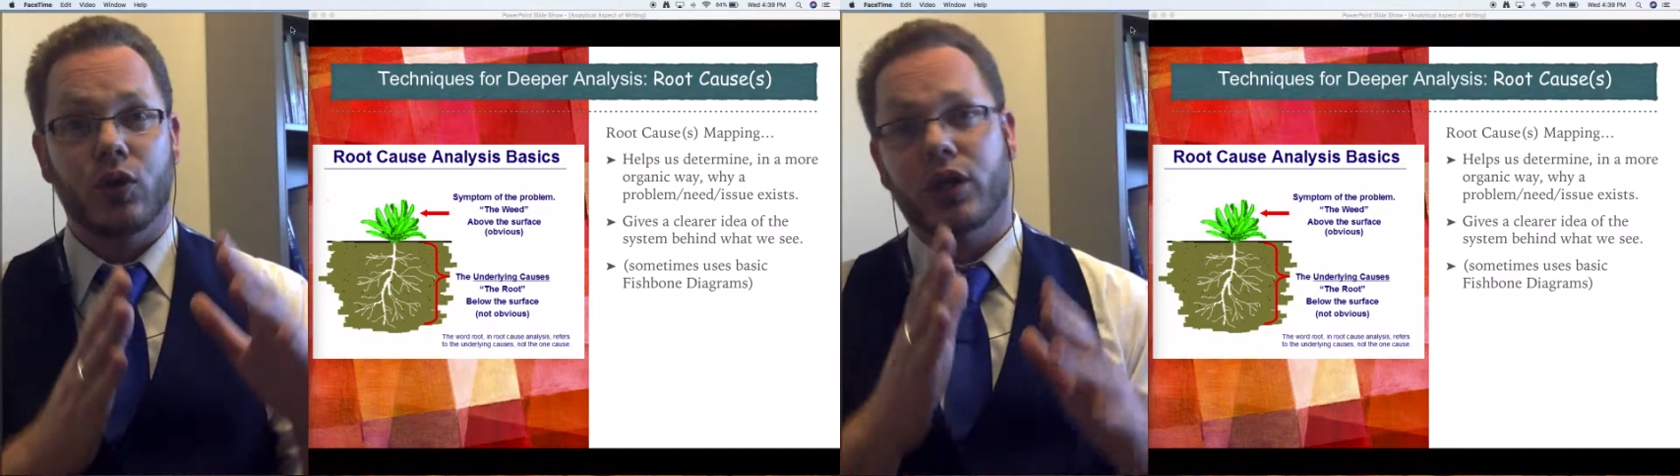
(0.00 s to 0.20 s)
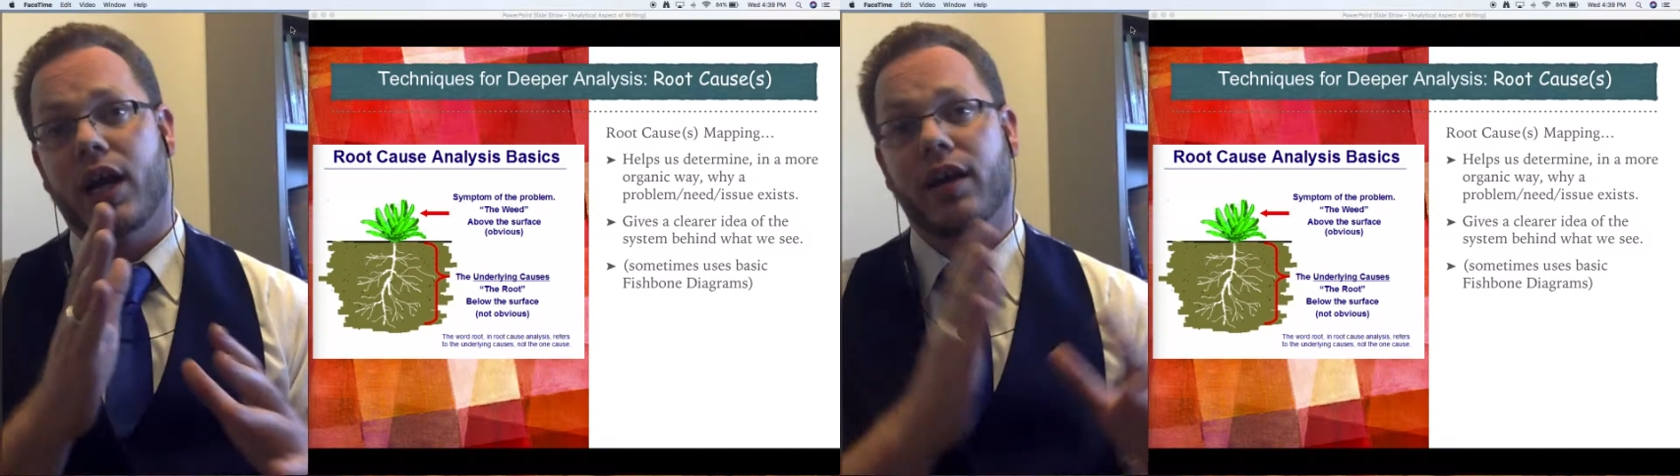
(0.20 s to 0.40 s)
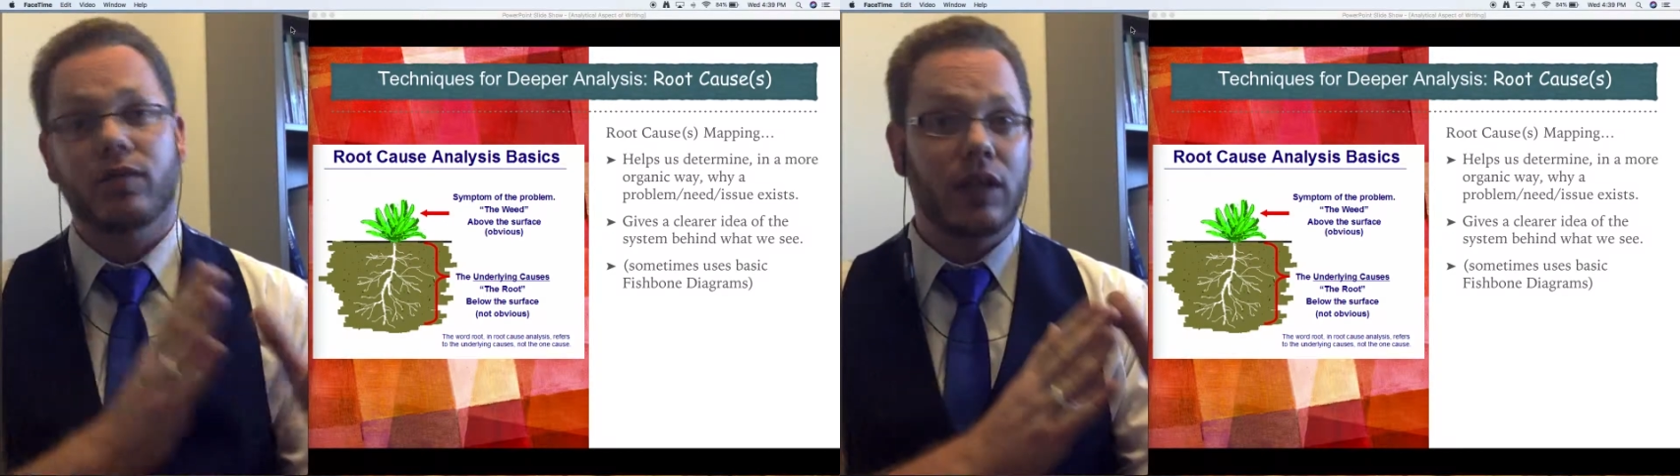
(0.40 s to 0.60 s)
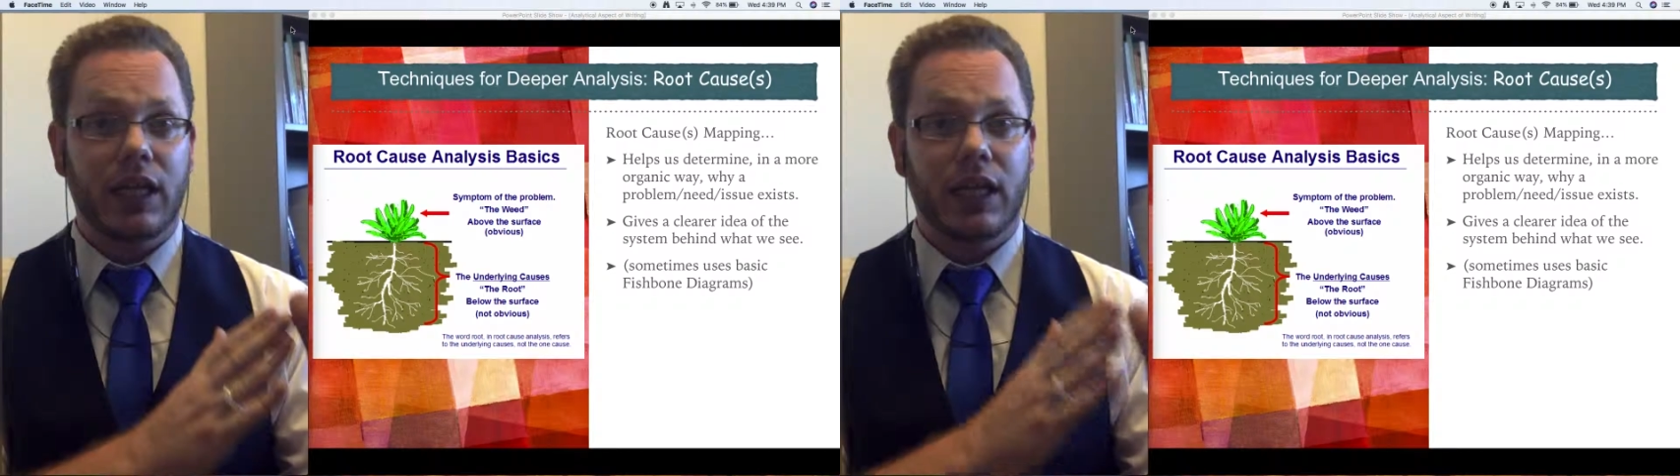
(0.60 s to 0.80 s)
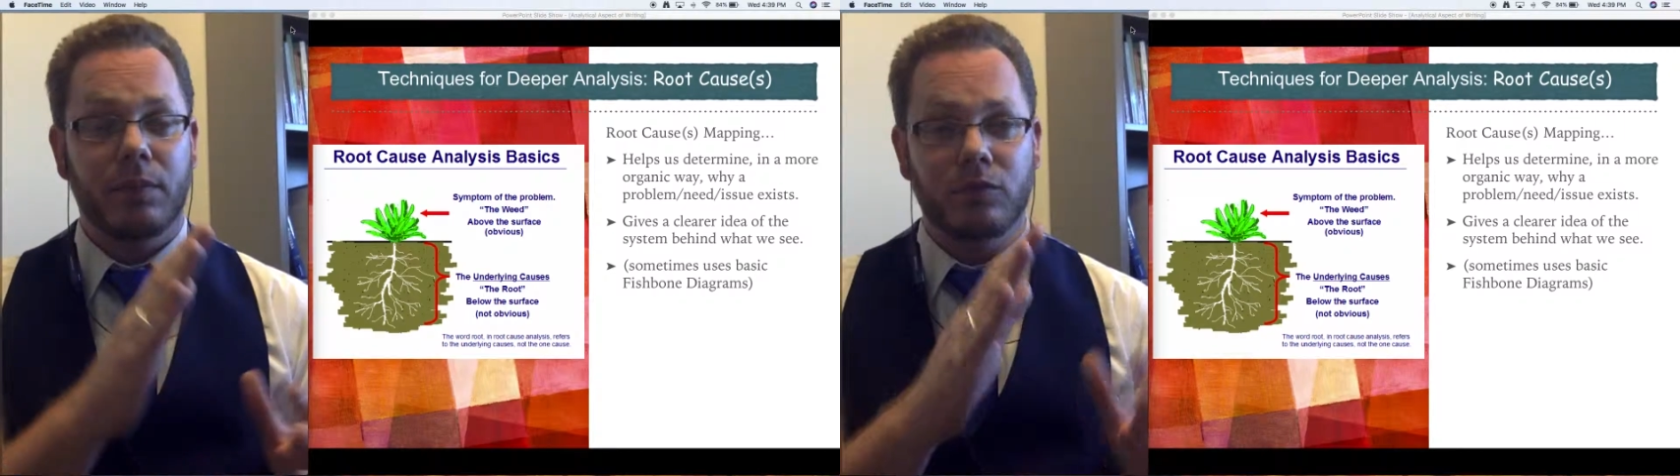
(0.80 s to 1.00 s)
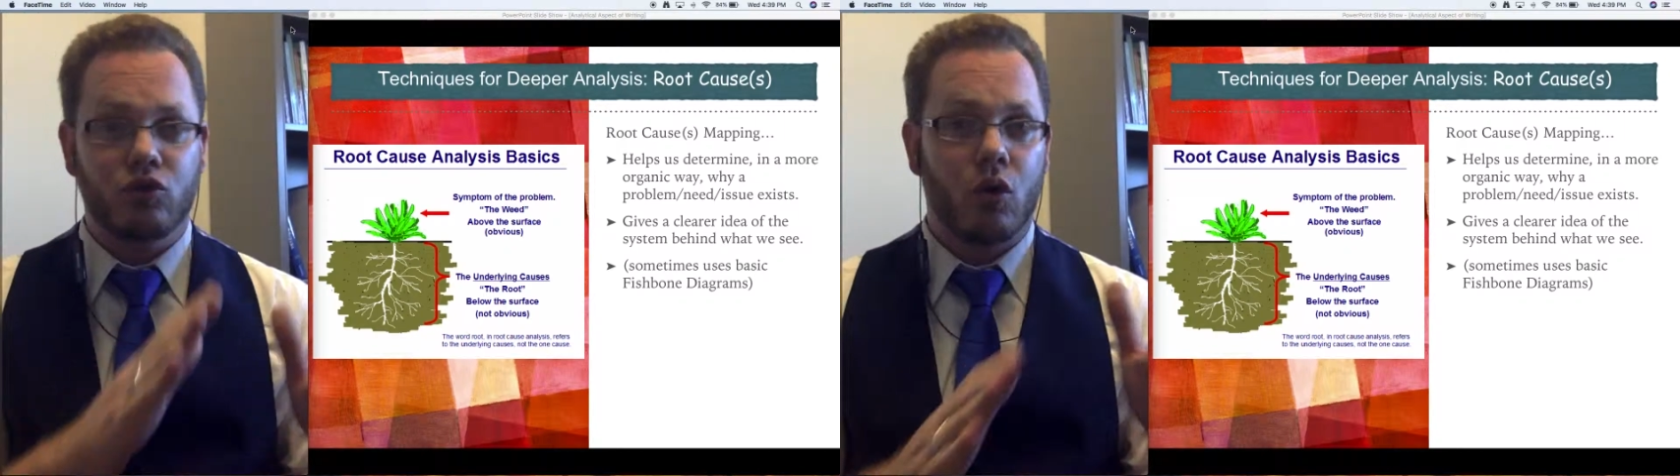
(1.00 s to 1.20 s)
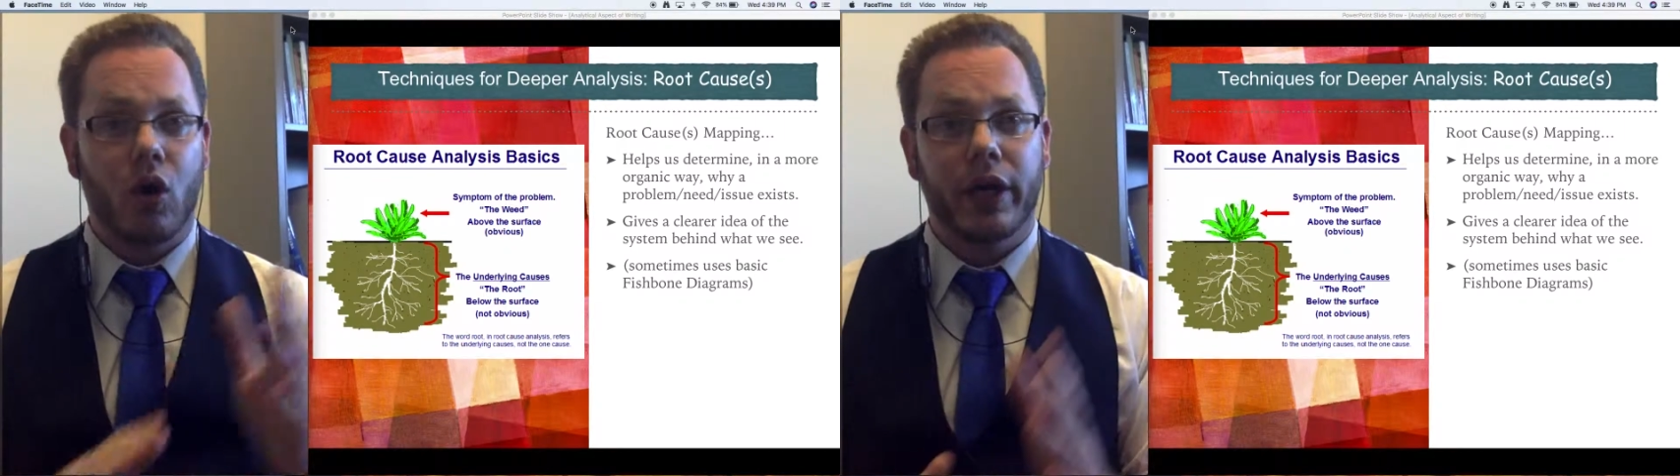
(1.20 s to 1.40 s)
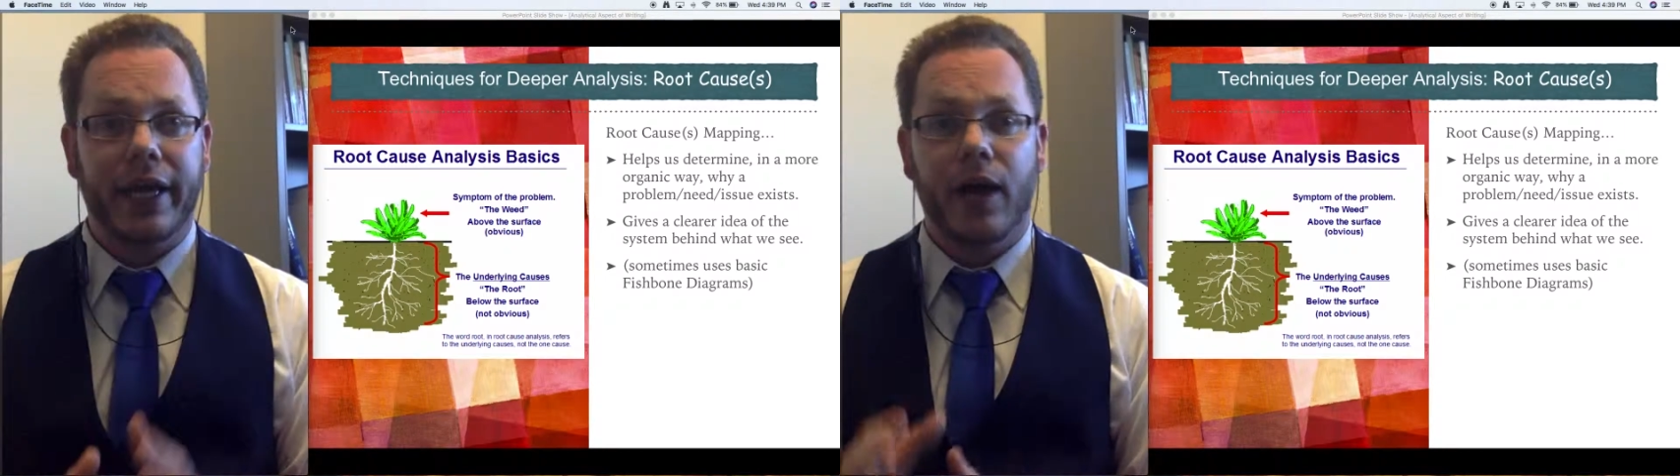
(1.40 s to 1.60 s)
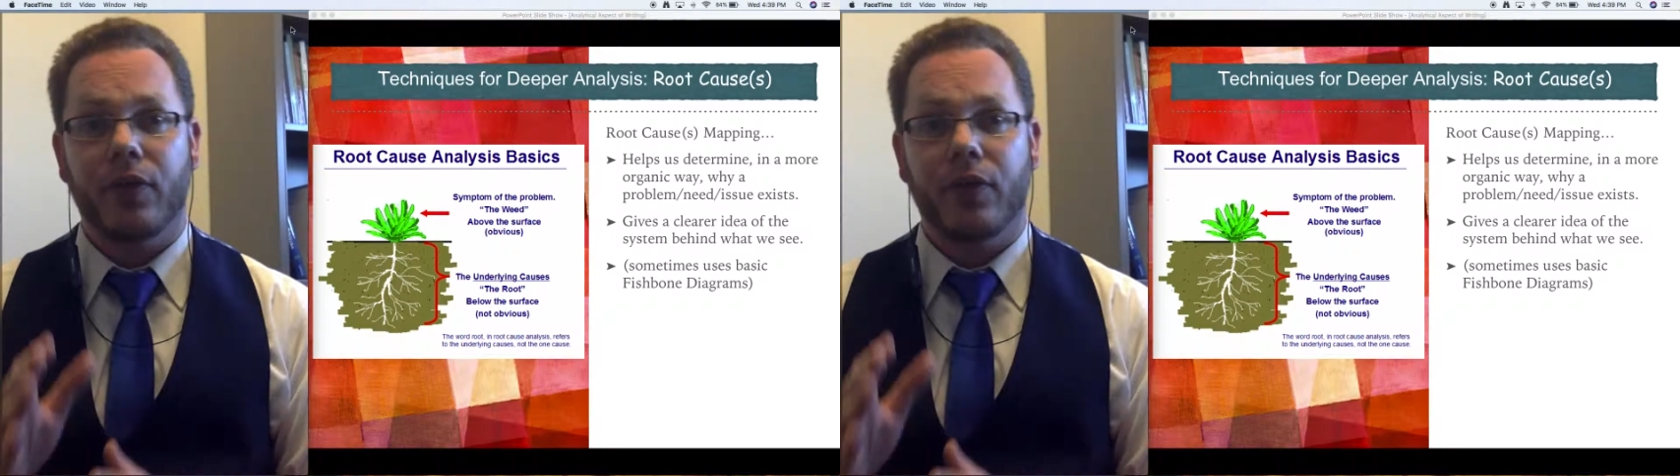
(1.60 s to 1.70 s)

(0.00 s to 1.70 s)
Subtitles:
you're kind of drawing